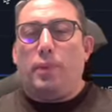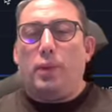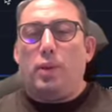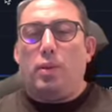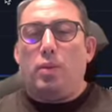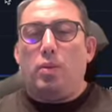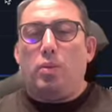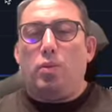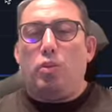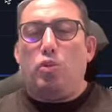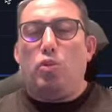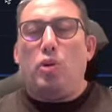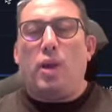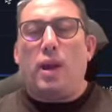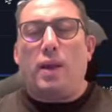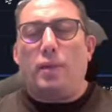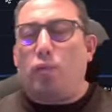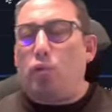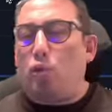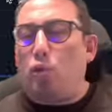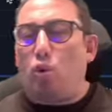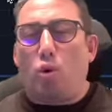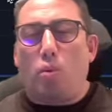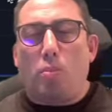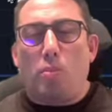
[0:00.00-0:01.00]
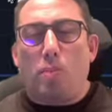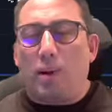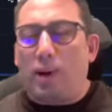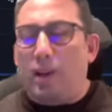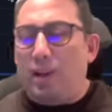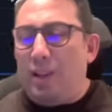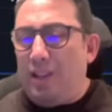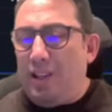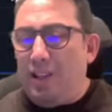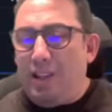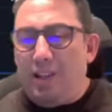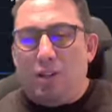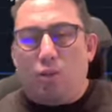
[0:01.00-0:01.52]
you have to combine
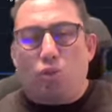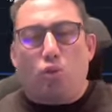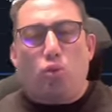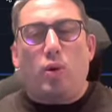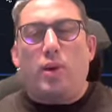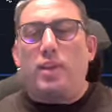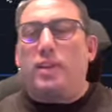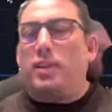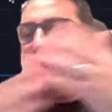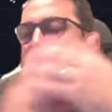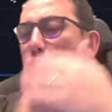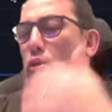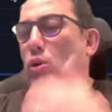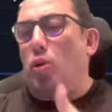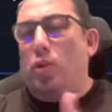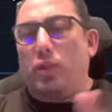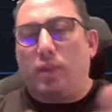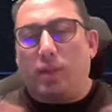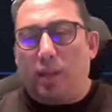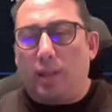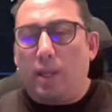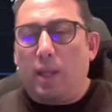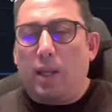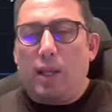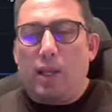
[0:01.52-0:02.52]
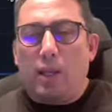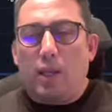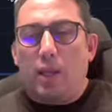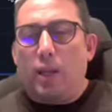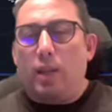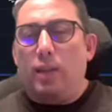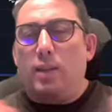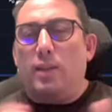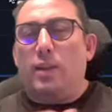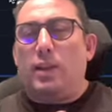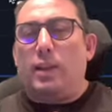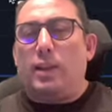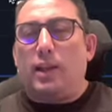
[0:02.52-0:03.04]
nearly 20 30
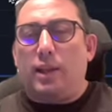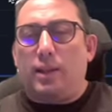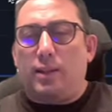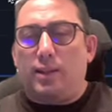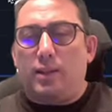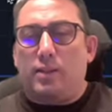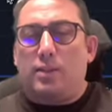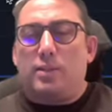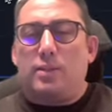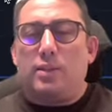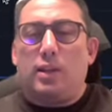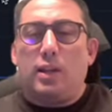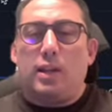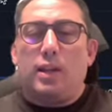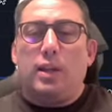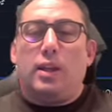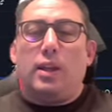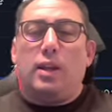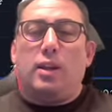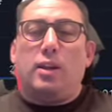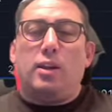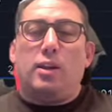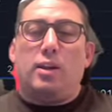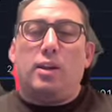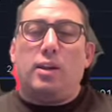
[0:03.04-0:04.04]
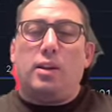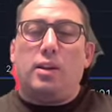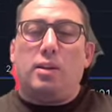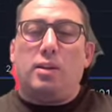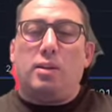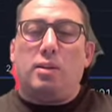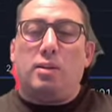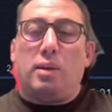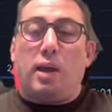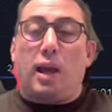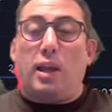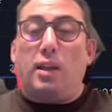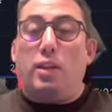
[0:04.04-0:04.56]
indicators
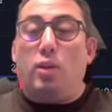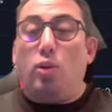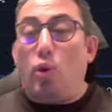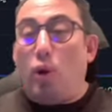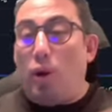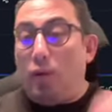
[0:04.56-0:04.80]
uh, and you have to